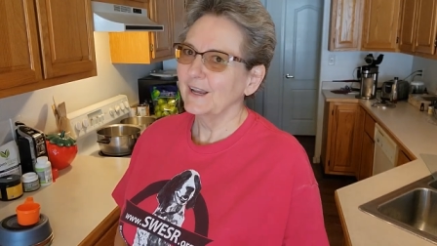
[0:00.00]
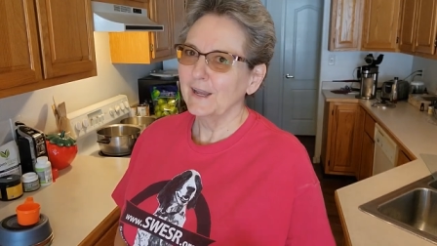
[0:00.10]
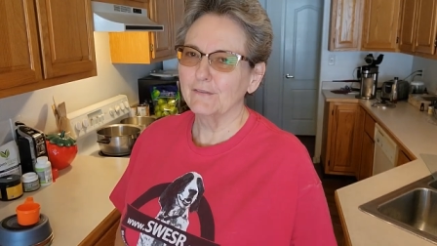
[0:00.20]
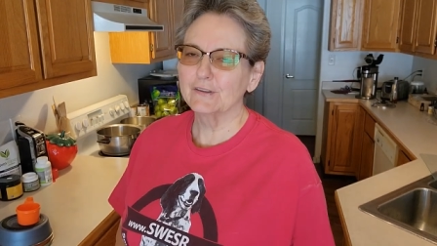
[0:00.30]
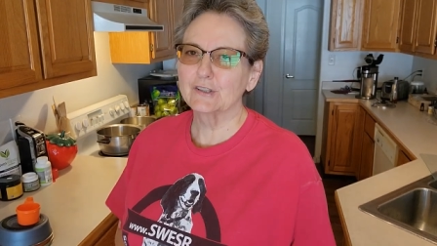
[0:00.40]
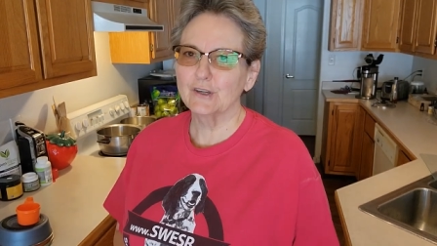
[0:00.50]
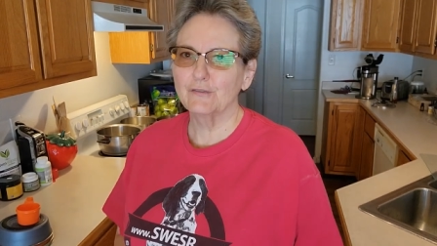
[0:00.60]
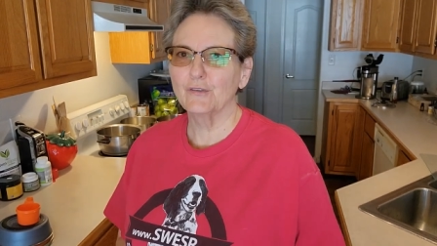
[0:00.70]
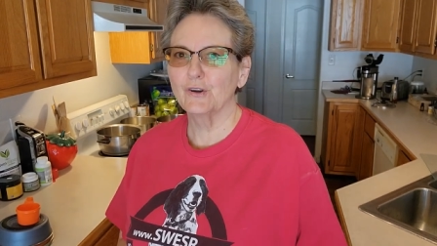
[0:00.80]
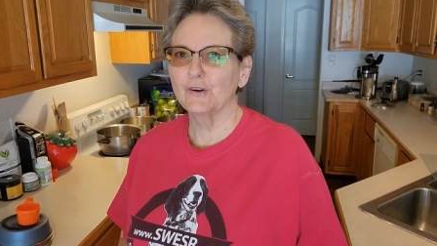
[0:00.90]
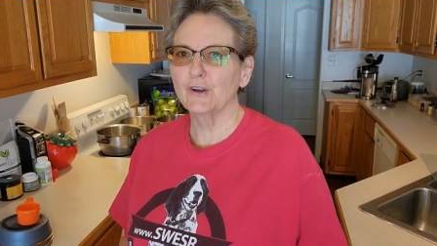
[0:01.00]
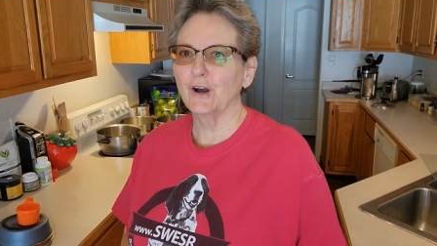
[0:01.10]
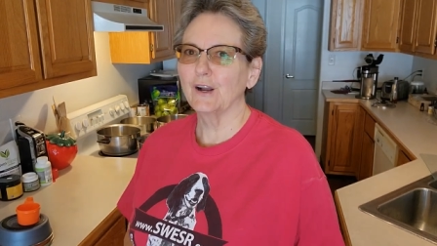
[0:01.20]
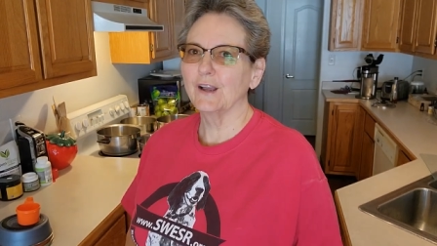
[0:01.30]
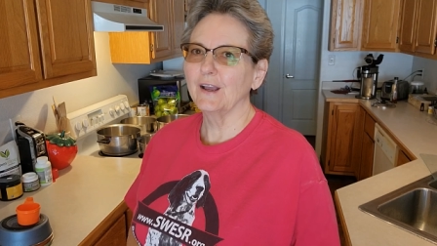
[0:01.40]
If it's good for your
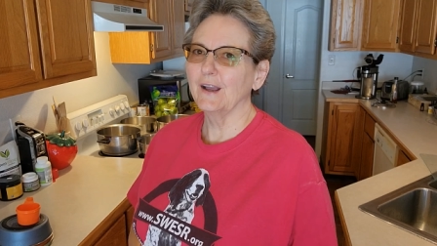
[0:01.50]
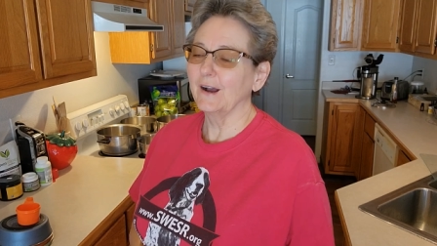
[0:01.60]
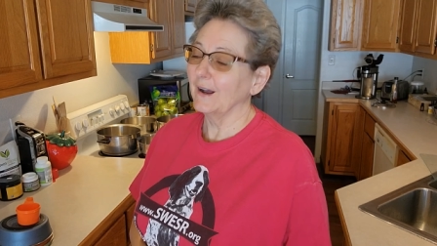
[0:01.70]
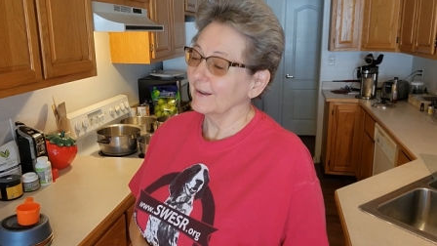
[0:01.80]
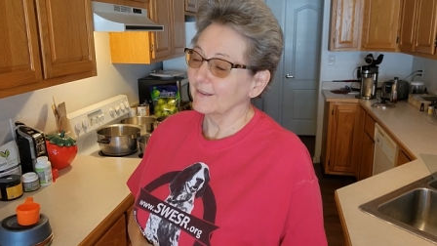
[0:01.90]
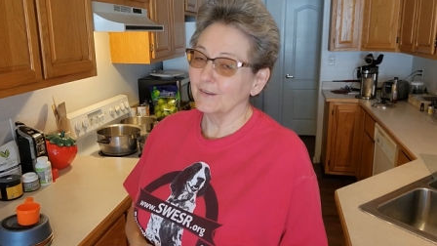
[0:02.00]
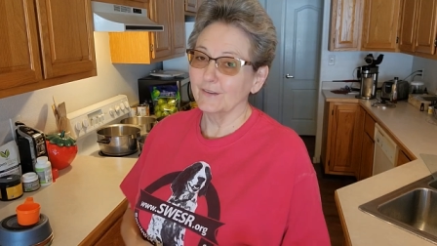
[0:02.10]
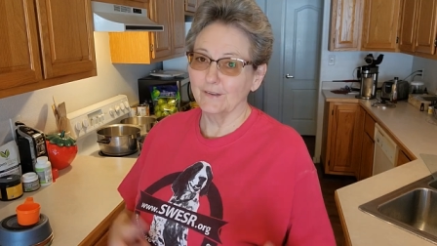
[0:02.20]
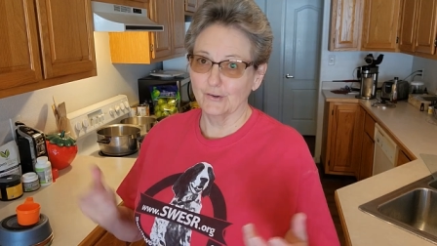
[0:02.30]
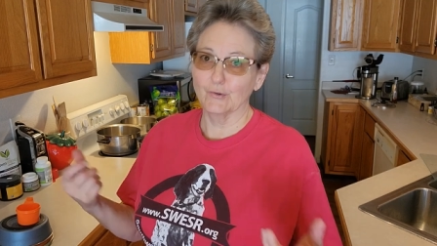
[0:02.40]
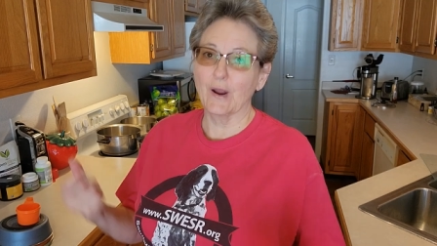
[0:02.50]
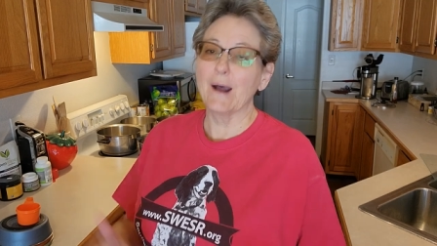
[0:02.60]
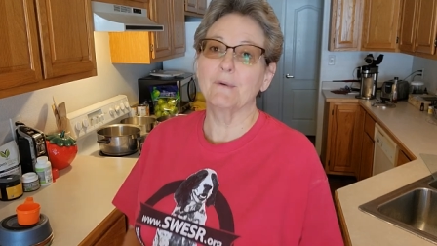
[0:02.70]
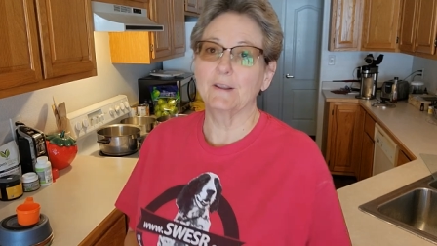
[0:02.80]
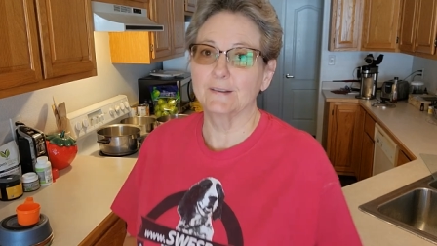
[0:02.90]
dog, uh,
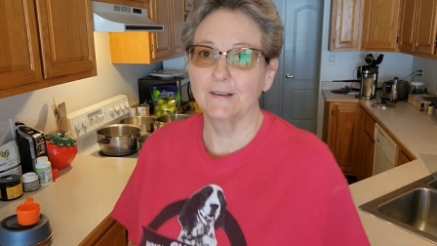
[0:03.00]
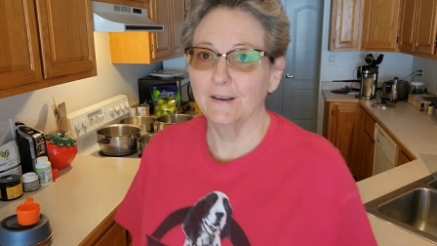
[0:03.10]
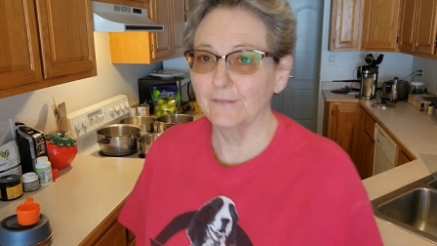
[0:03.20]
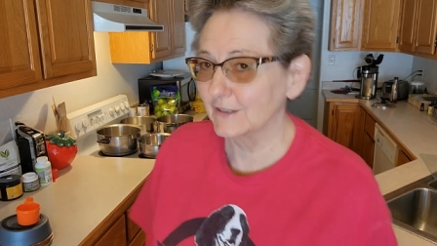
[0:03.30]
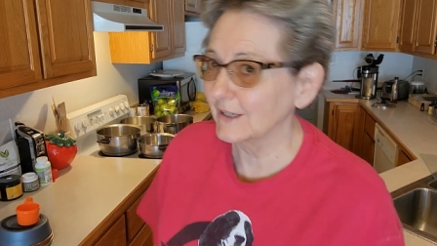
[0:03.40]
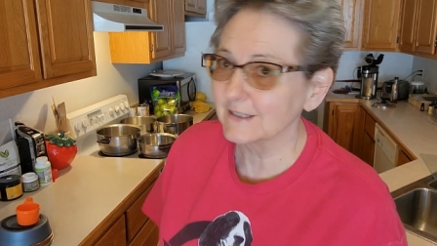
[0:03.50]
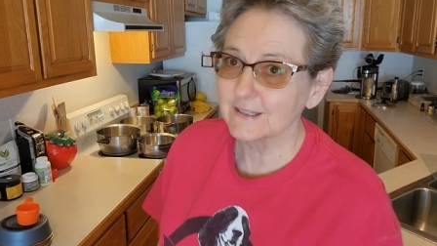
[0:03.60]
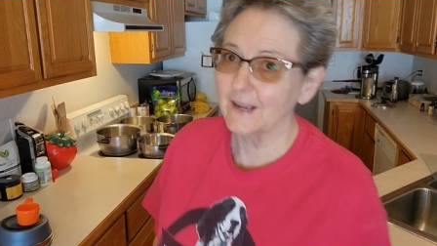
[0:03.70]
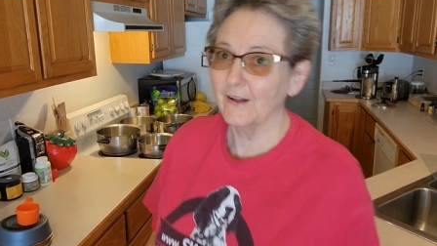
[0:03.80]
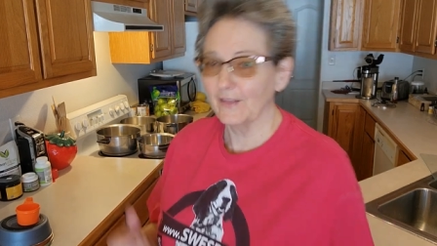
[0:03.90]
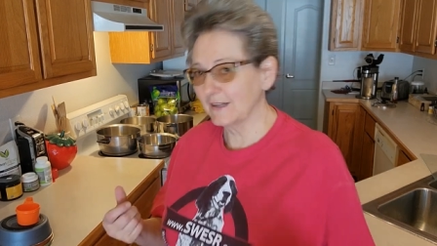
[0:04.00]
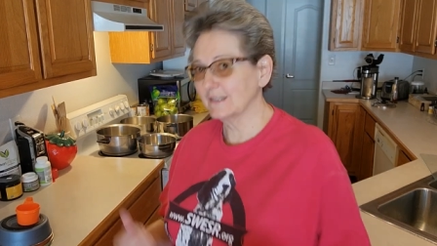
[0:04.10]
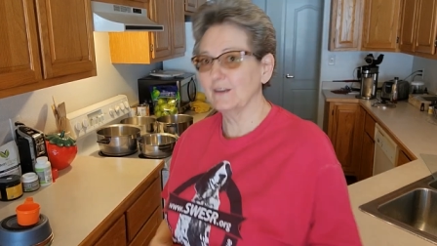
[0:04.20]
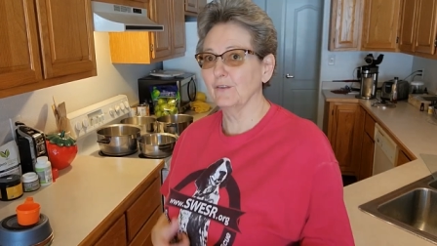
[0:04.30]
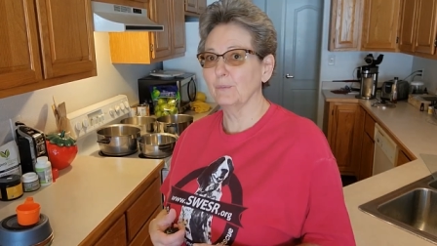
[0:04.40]
grab it. If it's on sale, that's
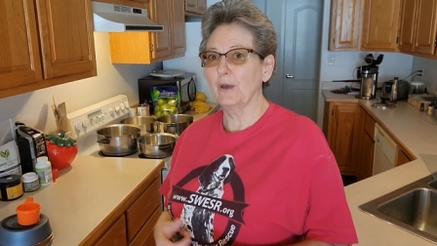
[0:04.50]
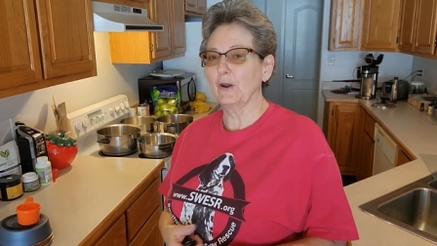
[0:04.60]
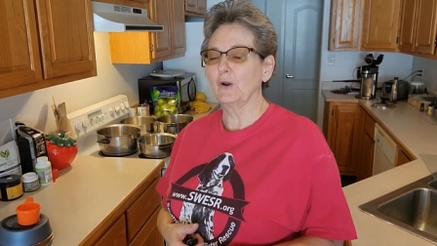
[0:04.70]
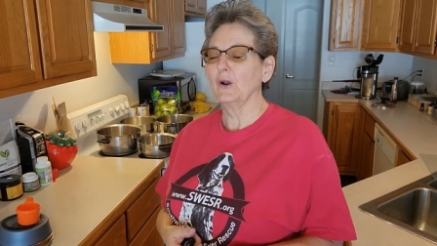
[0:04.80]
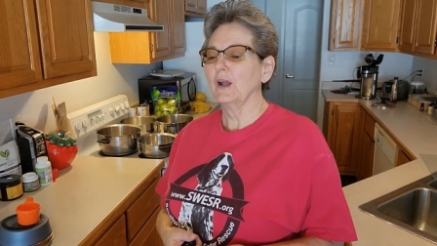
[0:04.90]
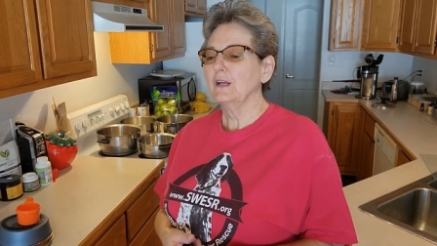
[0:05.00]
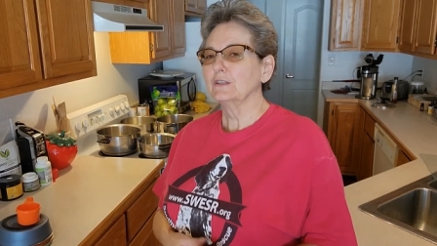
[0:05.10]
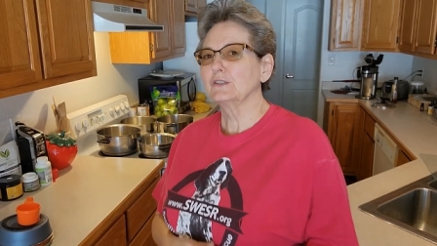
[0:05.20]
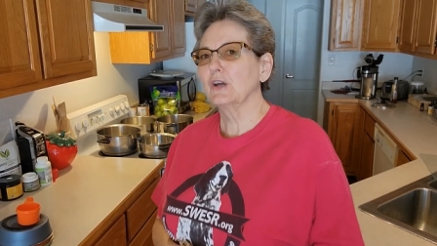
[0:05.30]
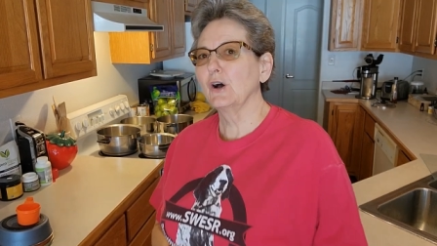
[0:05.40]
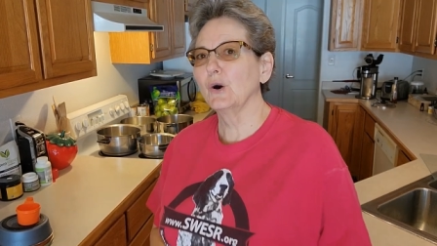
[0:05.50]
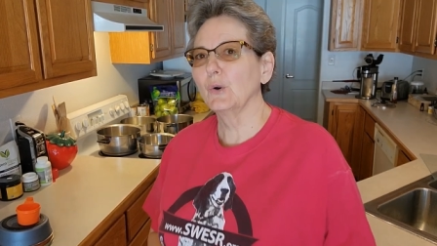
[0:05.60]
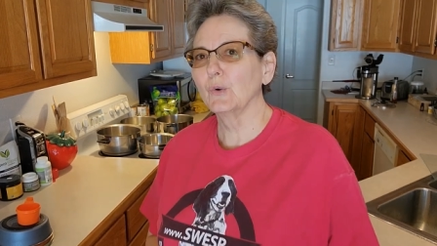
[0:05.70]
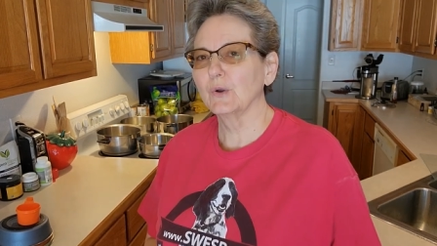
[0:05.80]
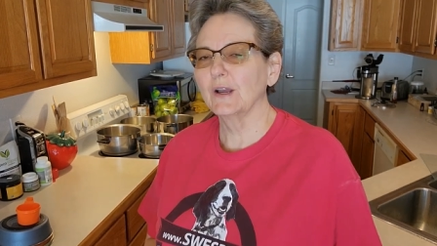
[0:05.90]
even better.
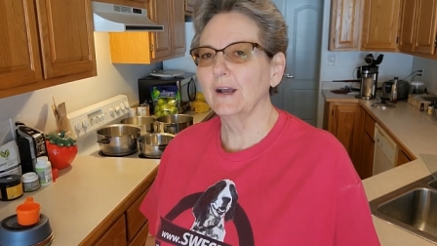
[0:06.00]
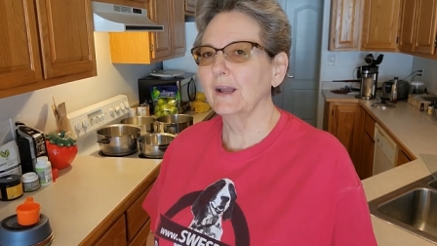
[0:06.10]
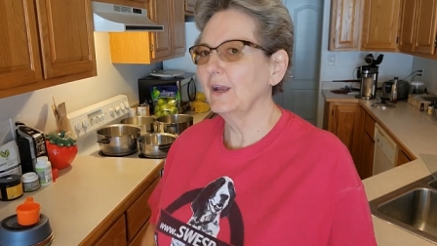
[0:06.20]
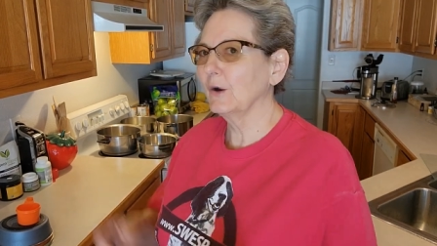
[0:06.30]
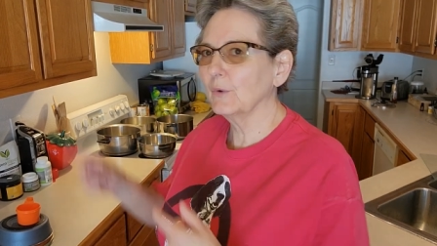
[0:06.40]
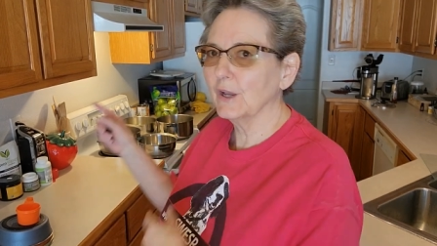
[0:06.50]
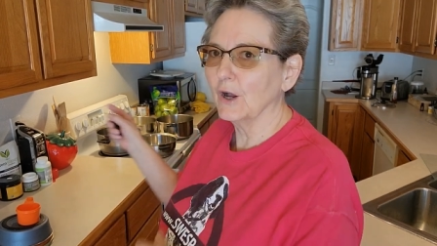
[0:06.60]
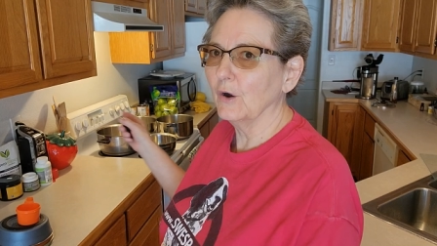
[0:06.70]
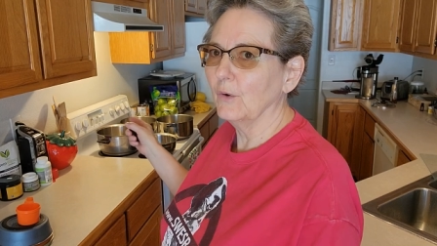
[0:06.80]
So here we go.